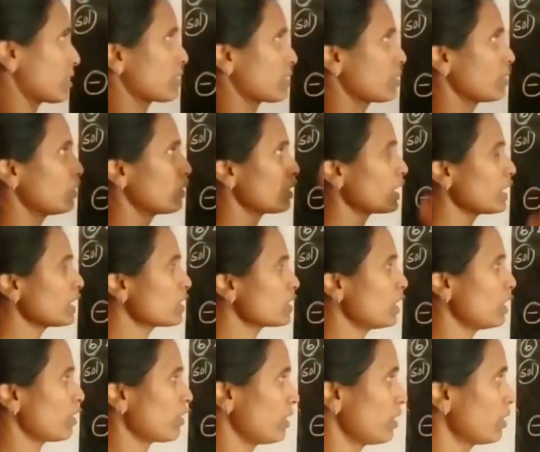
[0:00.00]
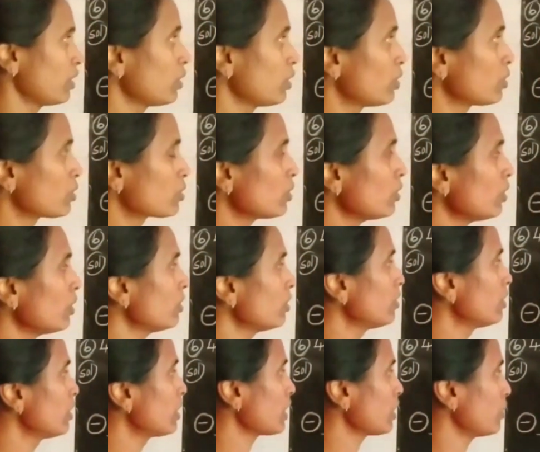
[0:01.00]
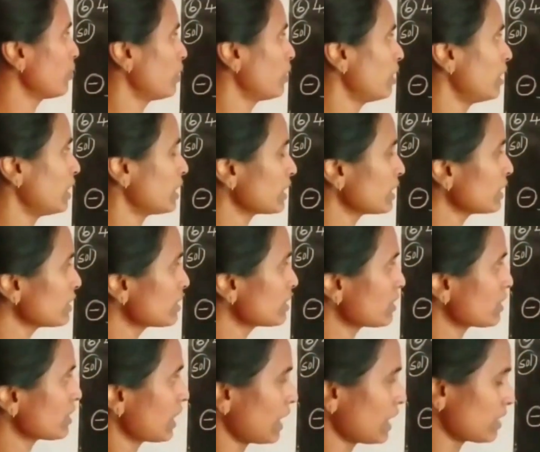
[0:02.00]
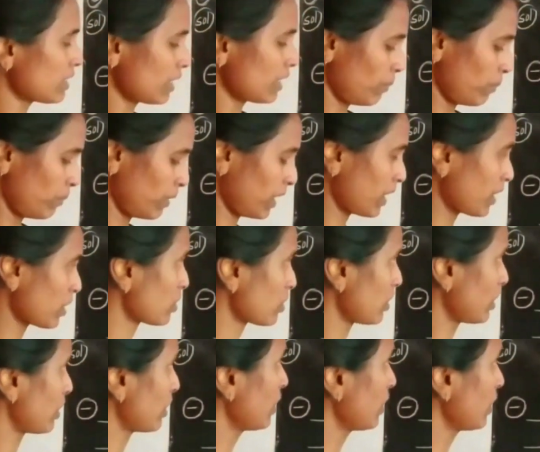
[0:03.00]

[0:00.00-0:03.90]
Okay, children. So come on, let us start subtraction.